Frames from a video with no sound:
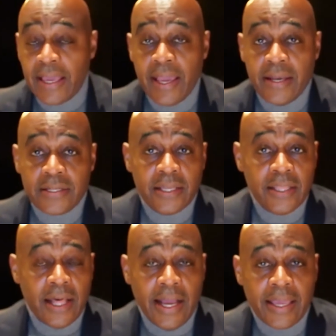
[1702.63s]
can't tell you
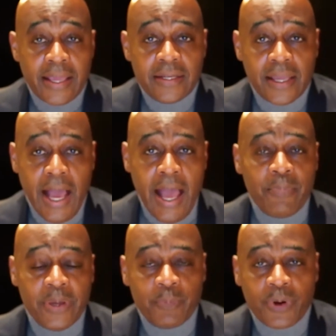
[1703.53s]
that. I can tell you
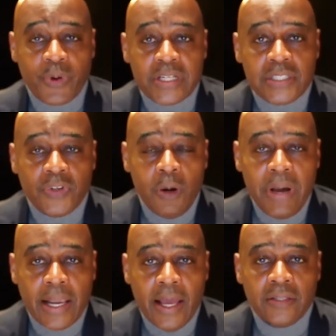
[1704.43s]
I've been progressive all
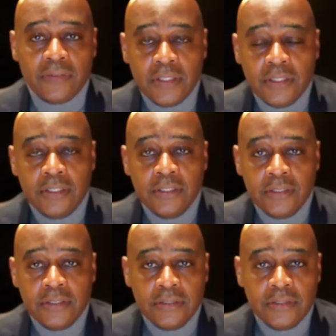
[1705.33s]
my life.
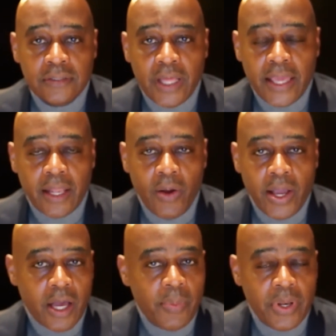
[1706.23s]
You know,
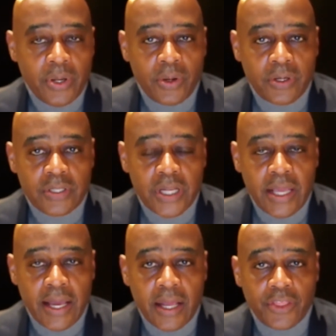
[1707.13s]
I come to New York
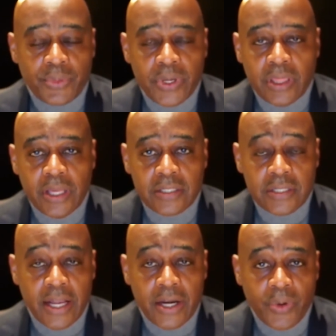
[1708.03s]
City, I got three things.
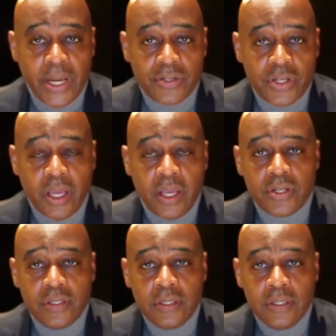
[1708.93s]
I got a great
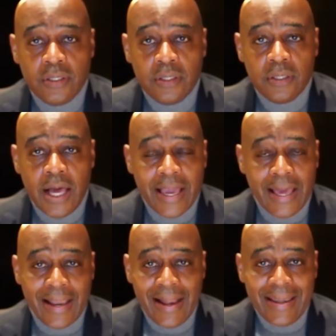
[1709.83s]
education, I
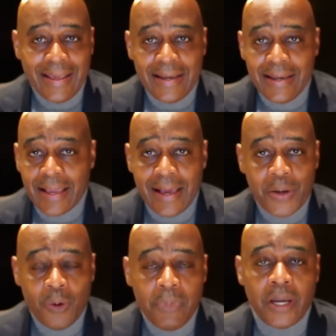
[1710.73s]
got a lot of debt, and I got
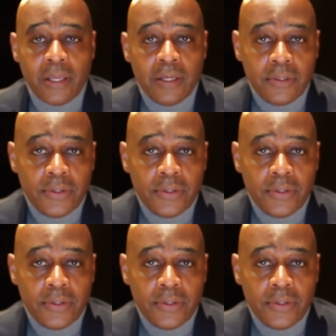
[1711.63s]
no money.